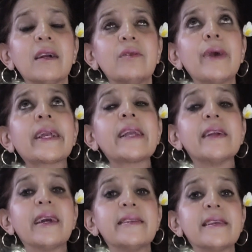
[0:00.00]

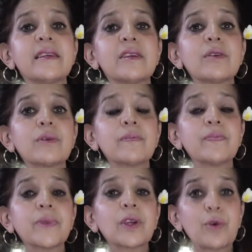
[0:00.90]
recognizing
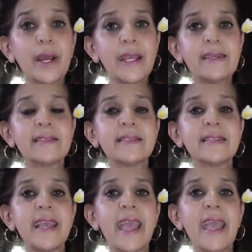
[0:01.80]
Christ
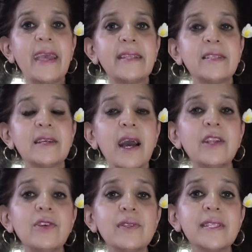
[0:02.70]
and
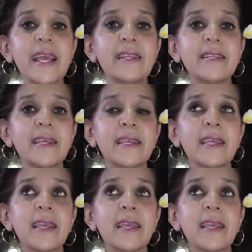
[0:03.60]
understanding